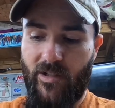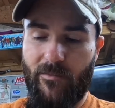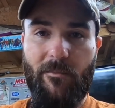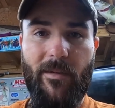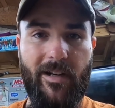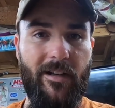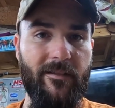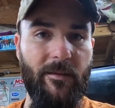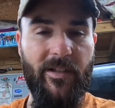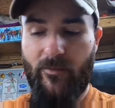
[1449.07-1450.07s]
my mouth.
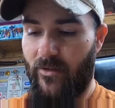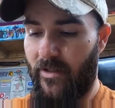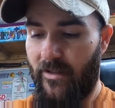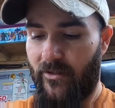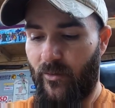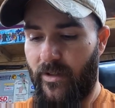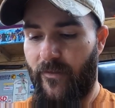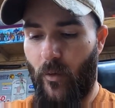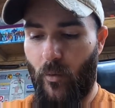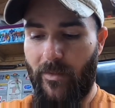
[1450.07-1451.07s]
I mean, we're at
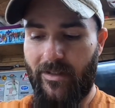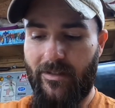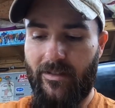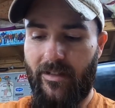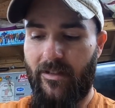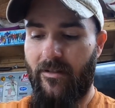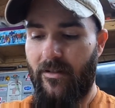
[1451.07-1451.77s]
24 minutes now.